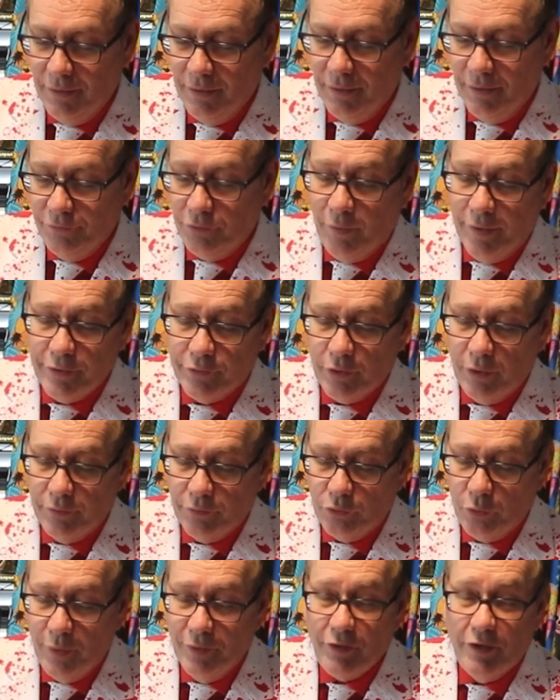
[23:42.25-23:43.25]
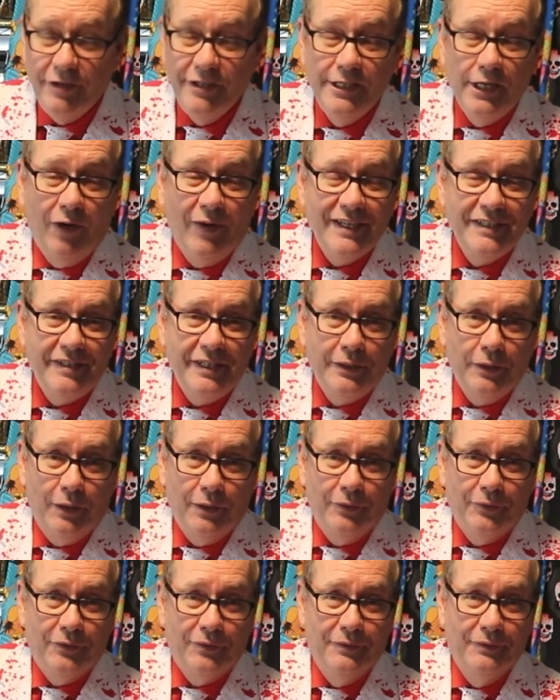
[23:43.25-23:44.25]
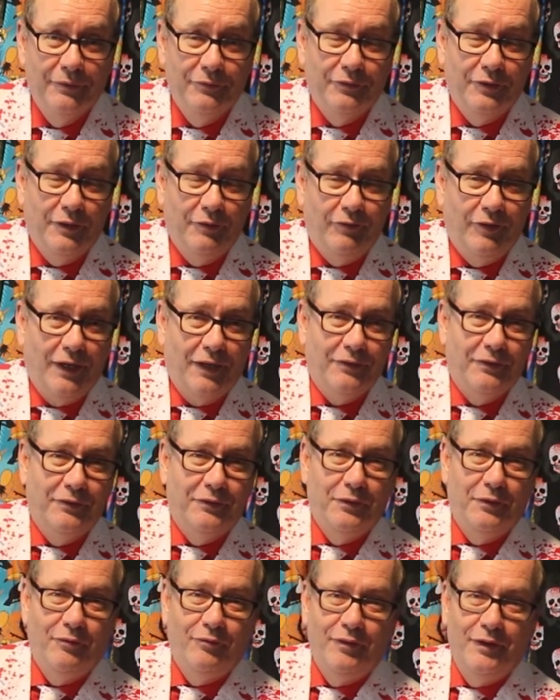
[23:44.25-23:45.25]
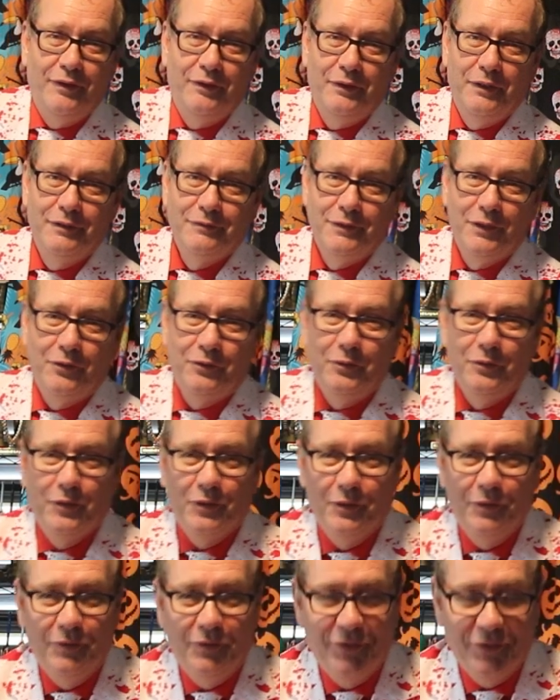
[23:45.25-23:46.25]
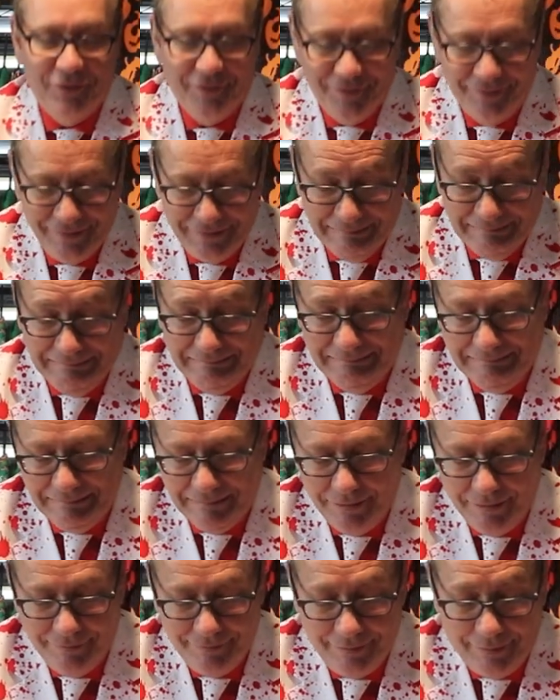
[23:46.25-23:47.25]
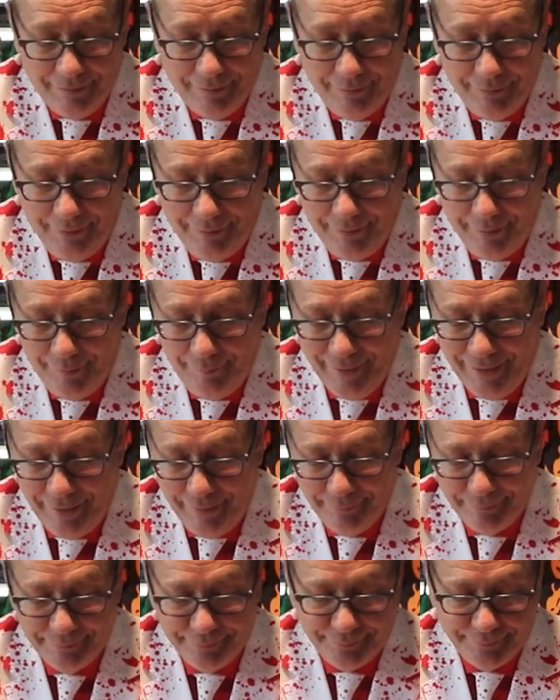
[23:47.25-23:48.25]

uh, sorry, $290 for the Faster to the Fun over the two cruises. A lot of money.